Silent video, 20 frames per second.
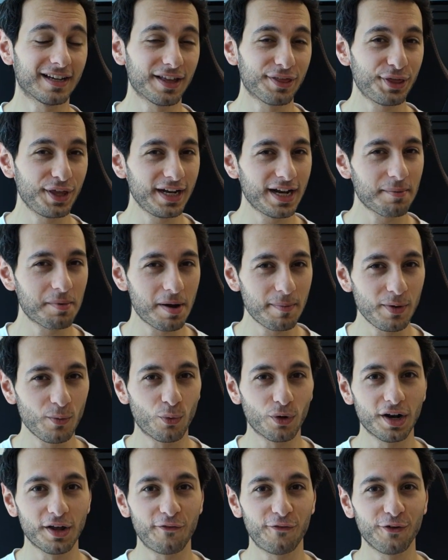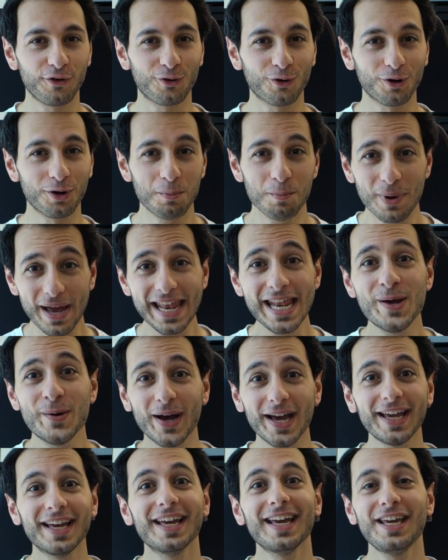I think there might be one I've forgotten. But
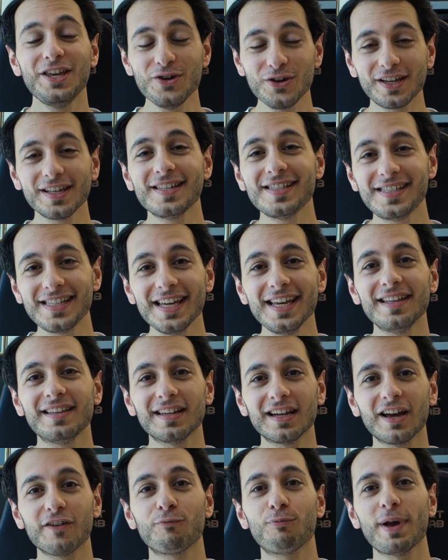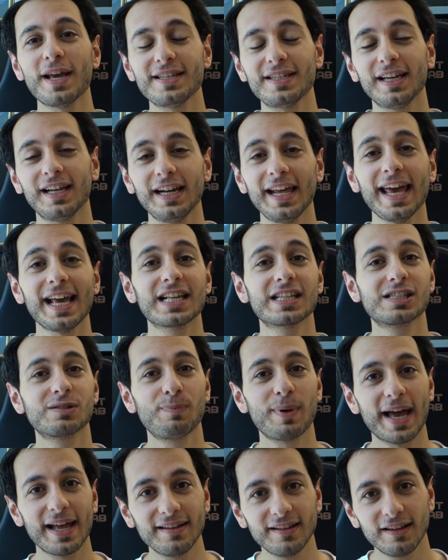anyway, you can see that I've basically
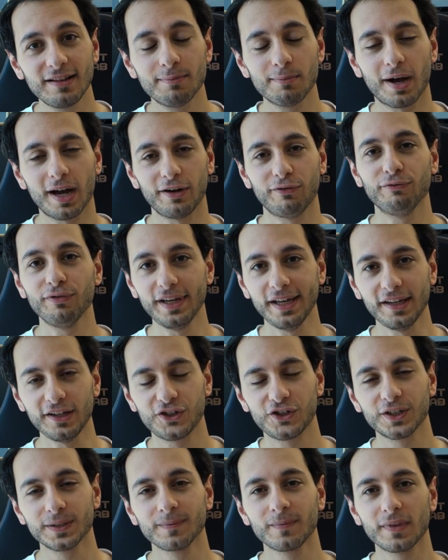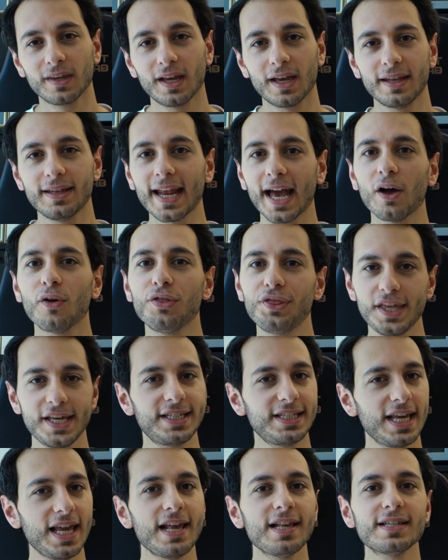expanded my reach. Now,
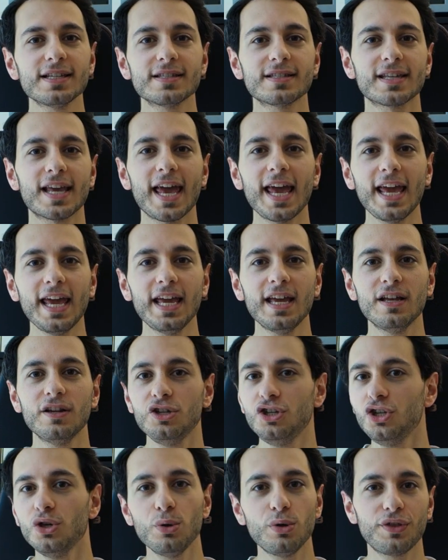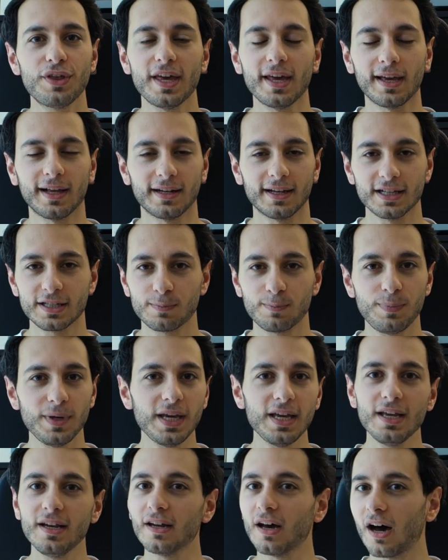this isn't a new thing. There's
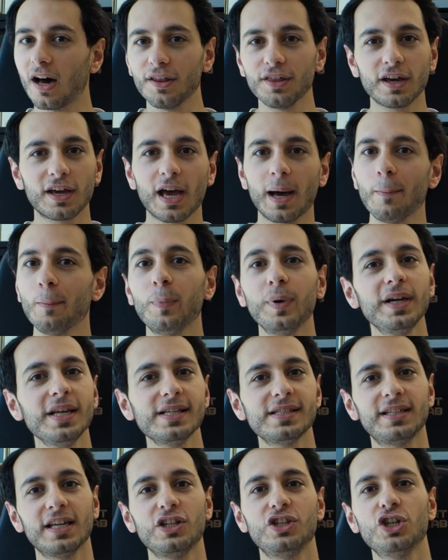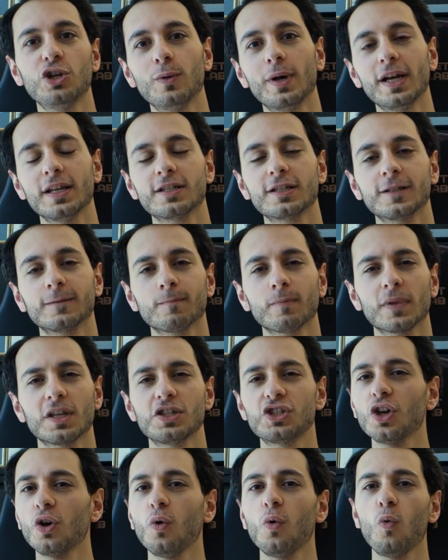been other companies that do it.
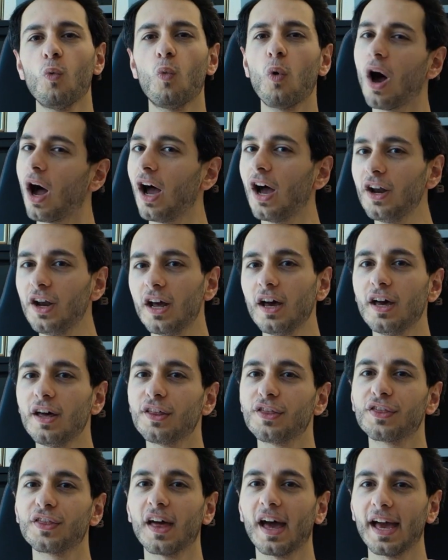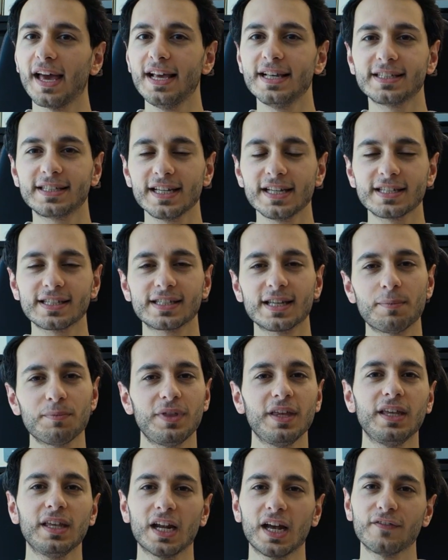So why on earth is this
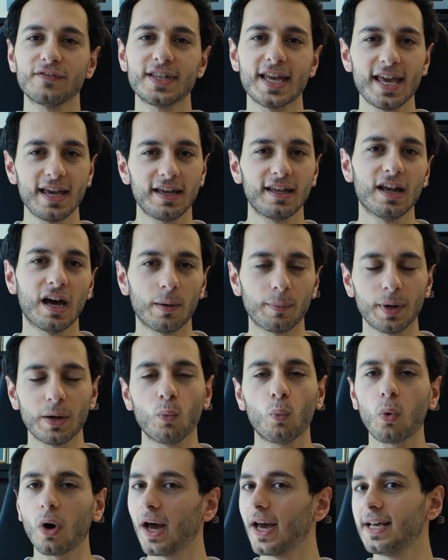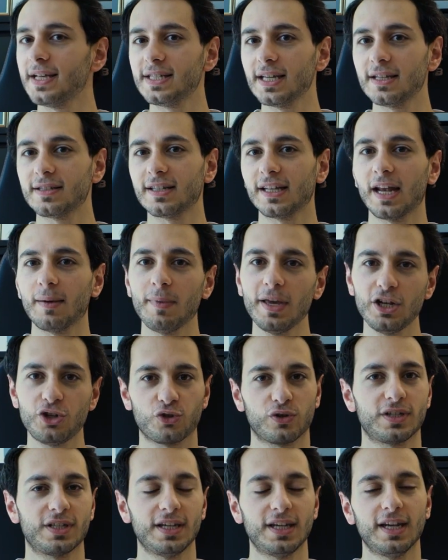something that I've taken up? And why is it that I'm
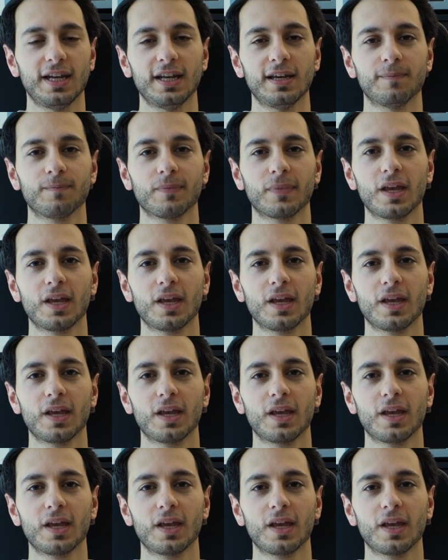interested in it?